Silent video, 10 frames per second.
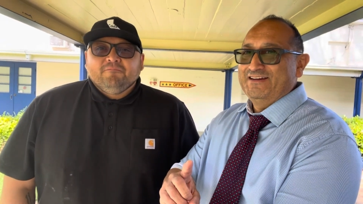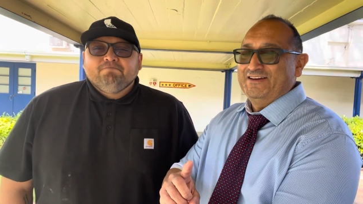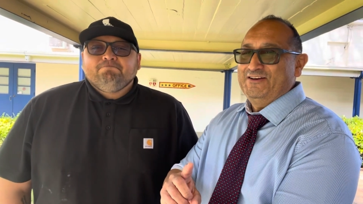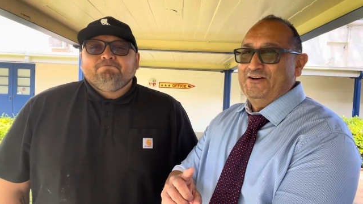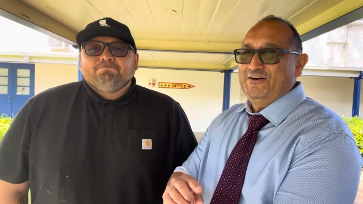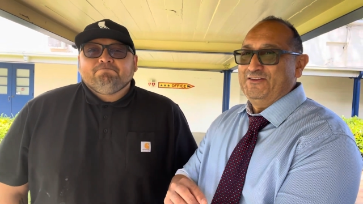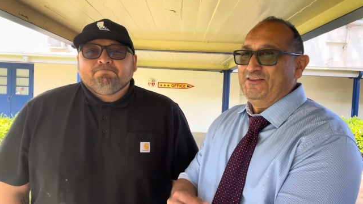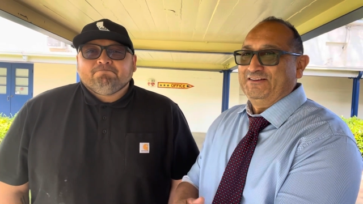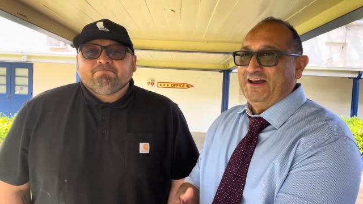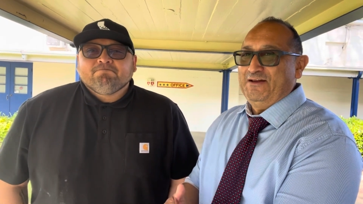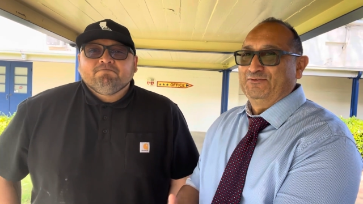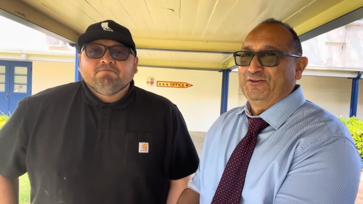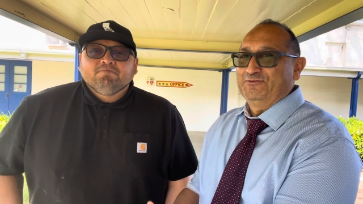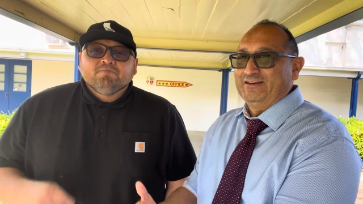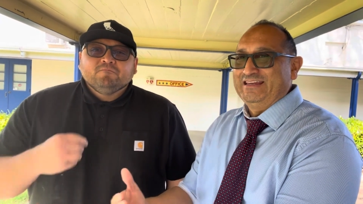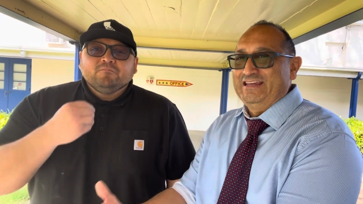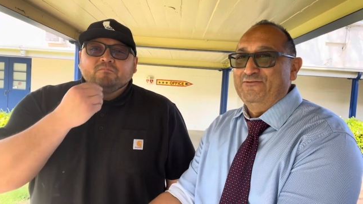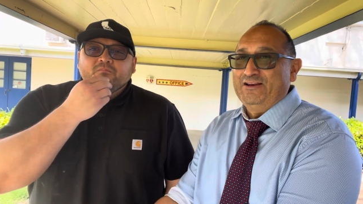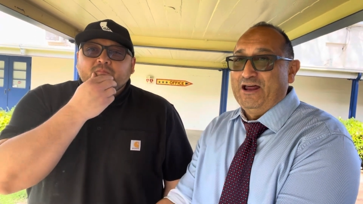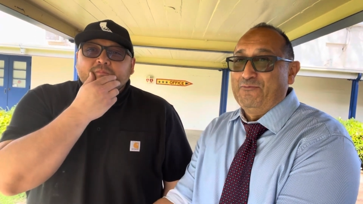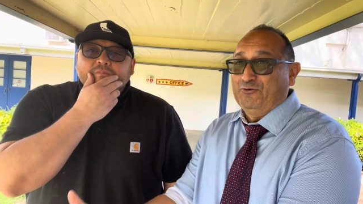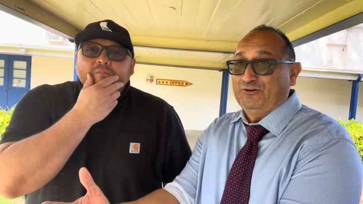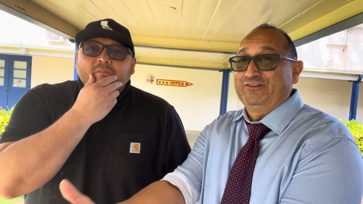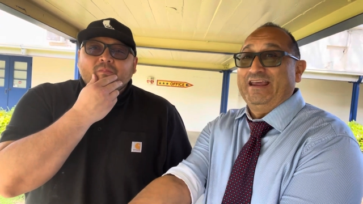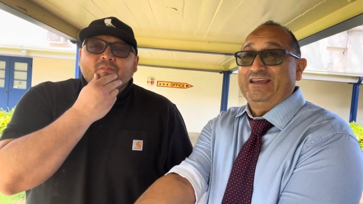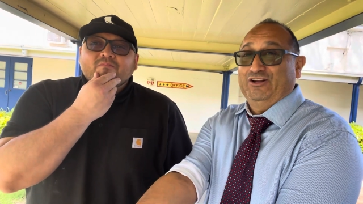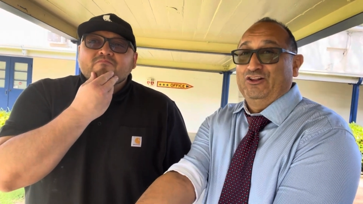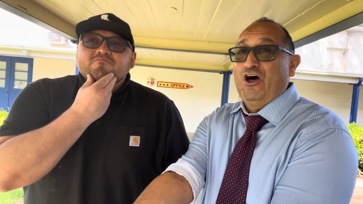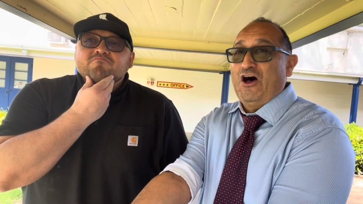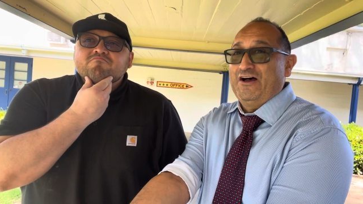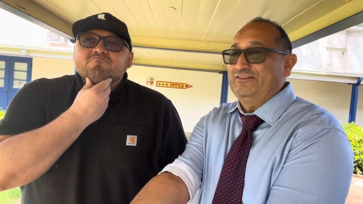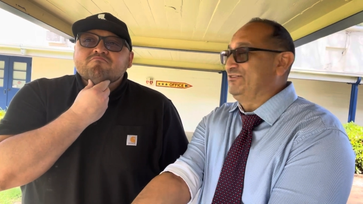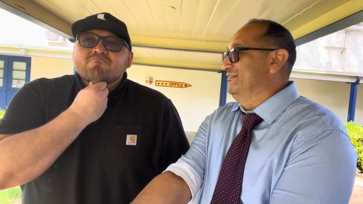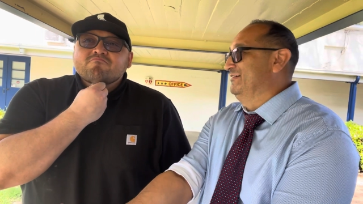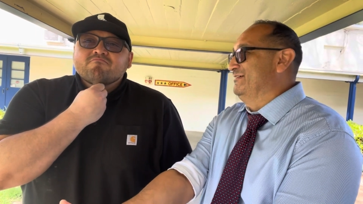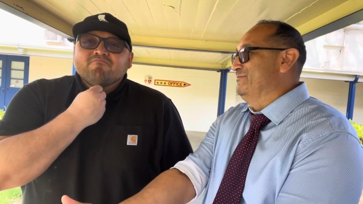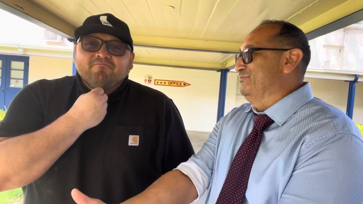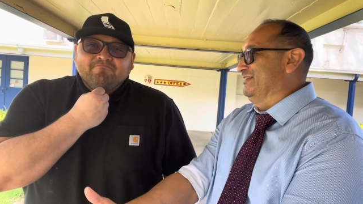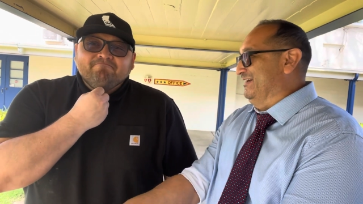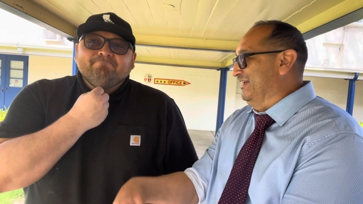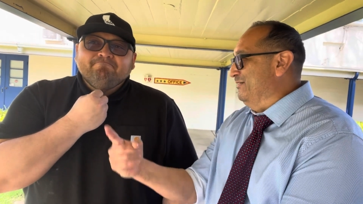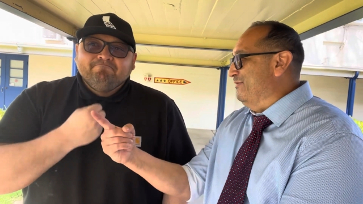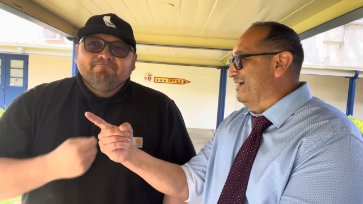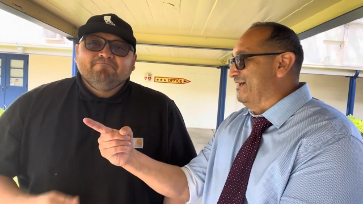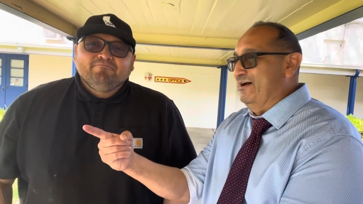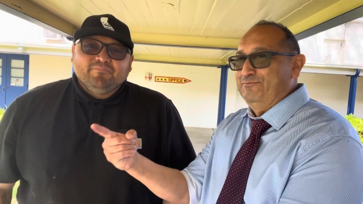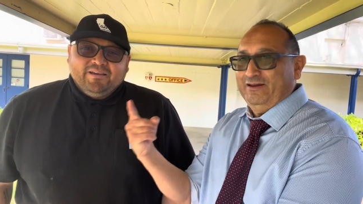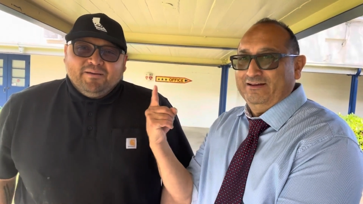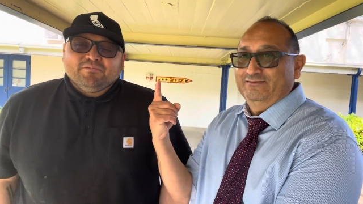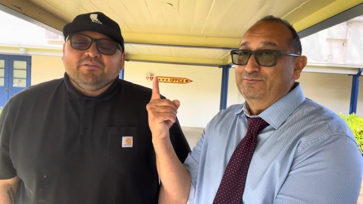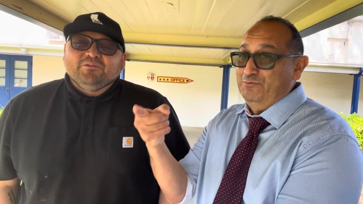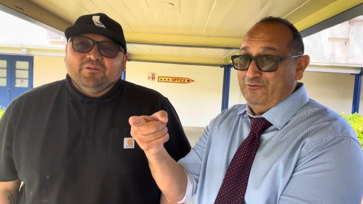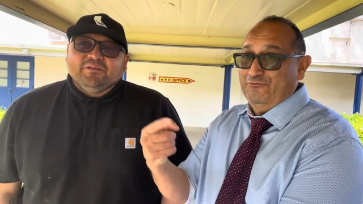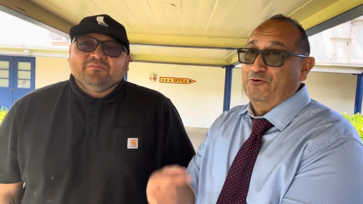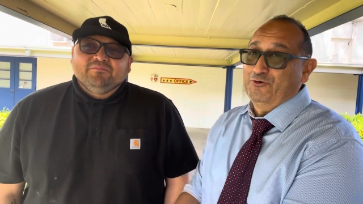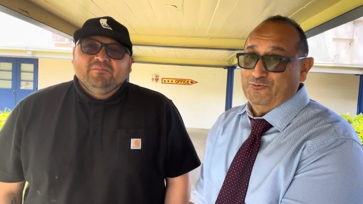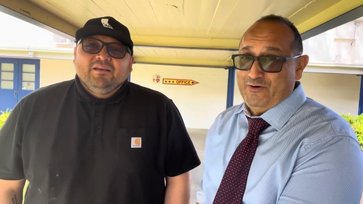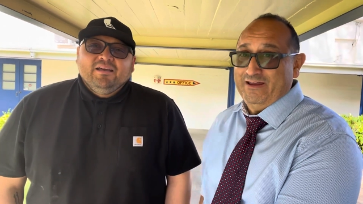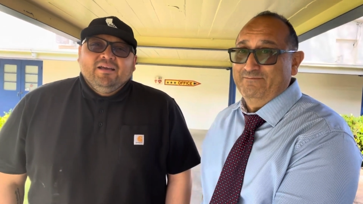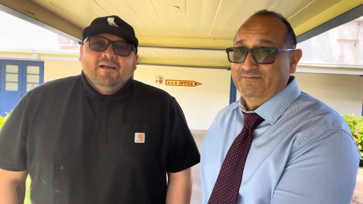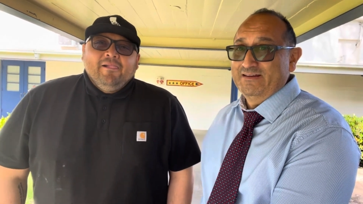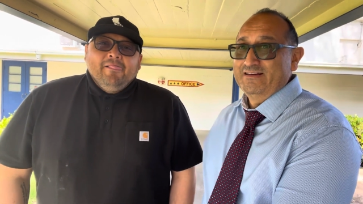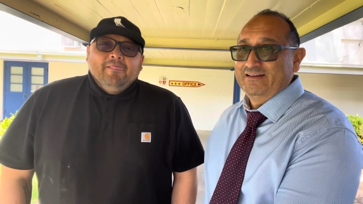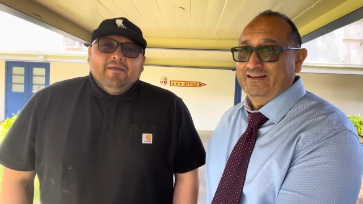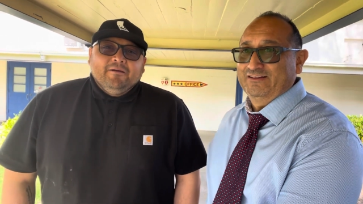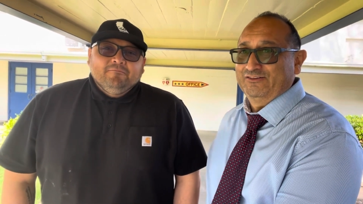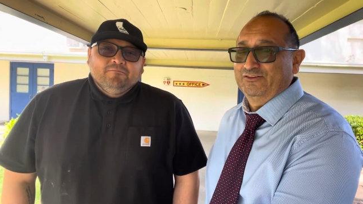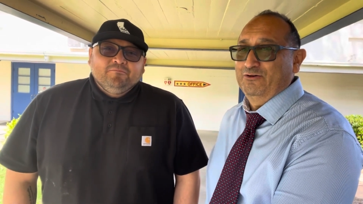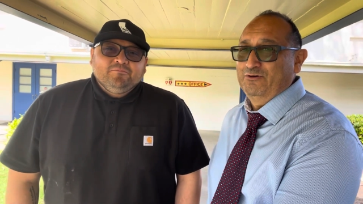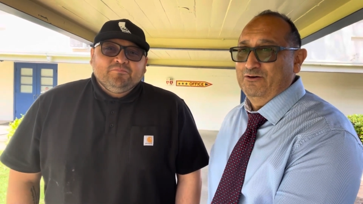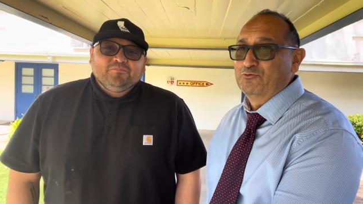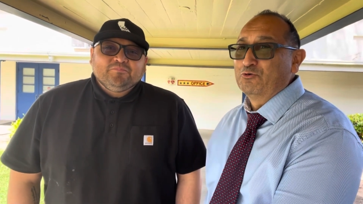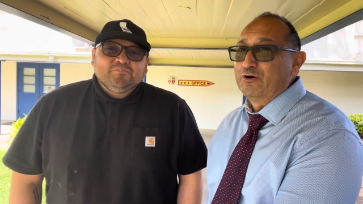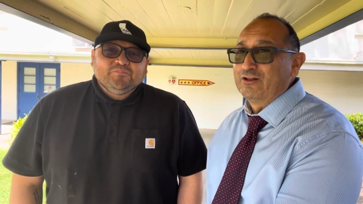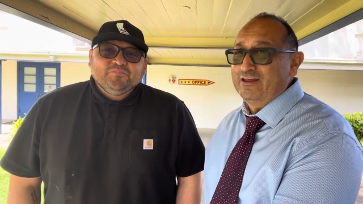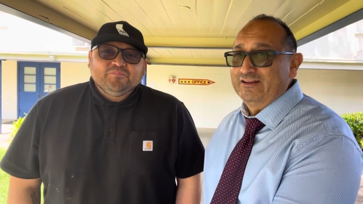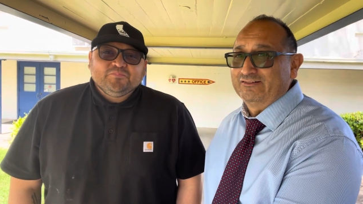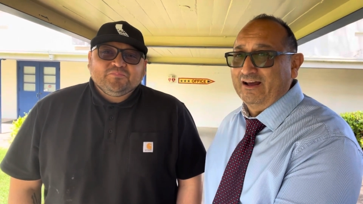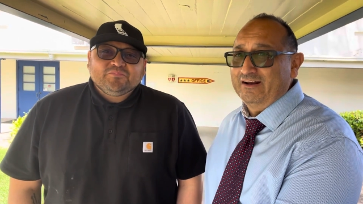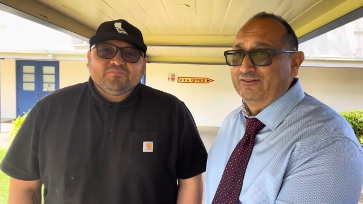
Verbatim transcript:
Speaker 1: You know, the times of giving up or taking a loss, then getting back up and Absolutely. moving forward to win. And so uh, we're really excited.